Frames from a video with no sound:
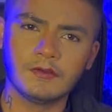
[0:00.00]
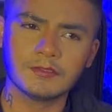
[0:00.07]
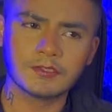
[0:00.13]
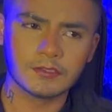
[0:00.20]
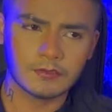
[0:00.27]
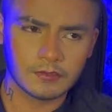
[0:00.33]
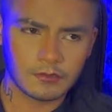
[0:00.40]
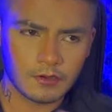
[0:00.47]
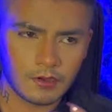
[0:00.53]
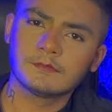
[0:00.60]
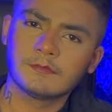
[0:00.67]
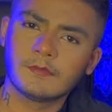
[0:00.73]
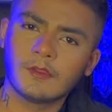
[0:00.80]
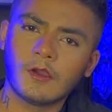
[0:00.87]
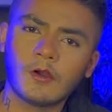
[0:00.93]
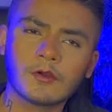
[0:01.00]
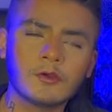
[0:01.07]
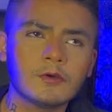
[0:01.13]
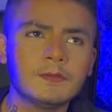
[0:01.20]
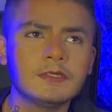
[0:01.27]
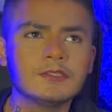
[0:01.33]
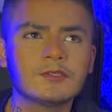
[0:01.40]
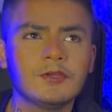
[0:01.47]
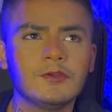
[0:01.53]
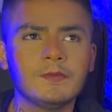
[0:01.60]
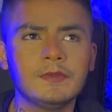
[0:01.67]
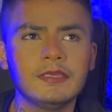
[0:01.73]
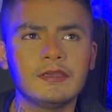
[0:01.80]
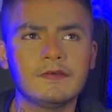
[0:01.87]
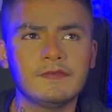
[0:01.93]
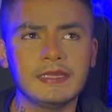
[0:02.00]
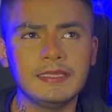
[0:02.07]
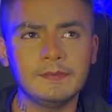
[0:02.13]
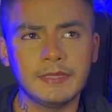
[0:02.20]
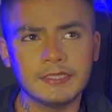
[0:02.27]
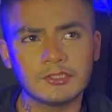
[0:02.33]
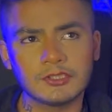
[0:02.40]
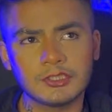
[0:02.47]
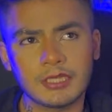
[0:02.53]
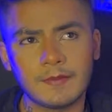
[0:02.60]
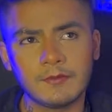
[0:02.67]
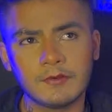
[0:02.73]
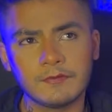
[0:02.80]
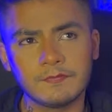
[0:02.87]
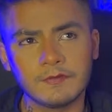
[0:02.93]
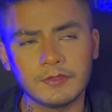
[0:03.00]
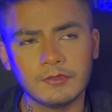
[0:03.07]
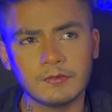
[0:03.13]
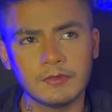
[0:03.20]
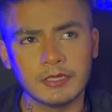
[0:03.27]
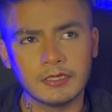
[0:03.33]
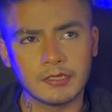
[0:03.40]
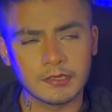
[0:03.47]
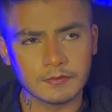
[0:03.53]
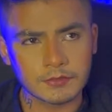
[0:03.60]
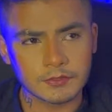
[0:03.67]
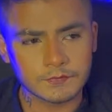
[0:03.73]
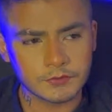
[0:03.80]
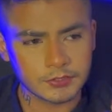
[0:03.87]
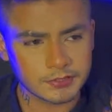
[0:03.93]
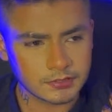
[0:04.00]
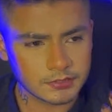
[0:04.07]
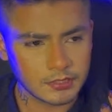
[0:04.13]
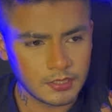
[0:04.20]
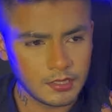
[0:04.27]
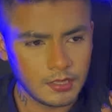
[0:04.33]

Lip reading: So October is going to be a very major chapter for you in terms of just